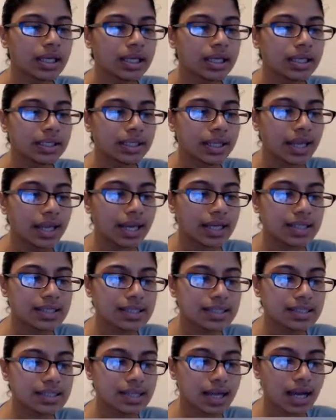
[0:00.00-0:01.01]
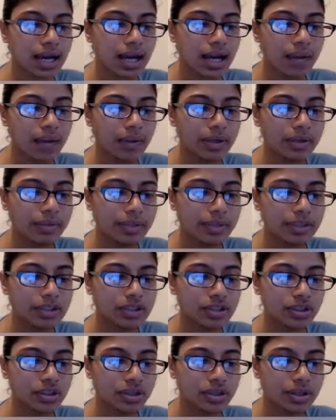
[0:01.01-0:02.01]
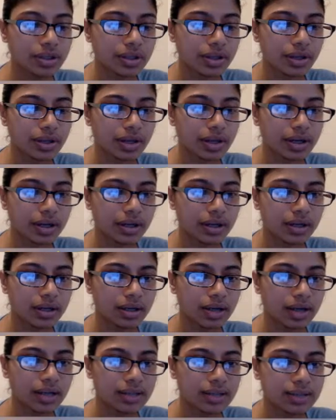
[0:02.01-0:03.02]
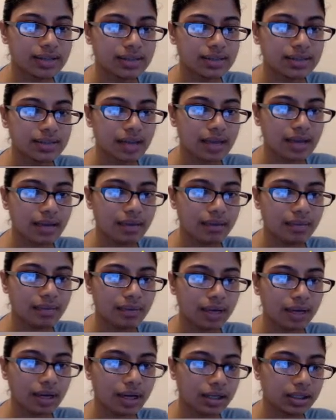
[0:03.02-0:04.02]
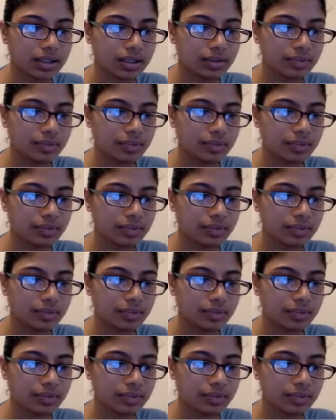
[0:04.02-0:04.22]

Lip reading: Next, I want to make sure that I set my,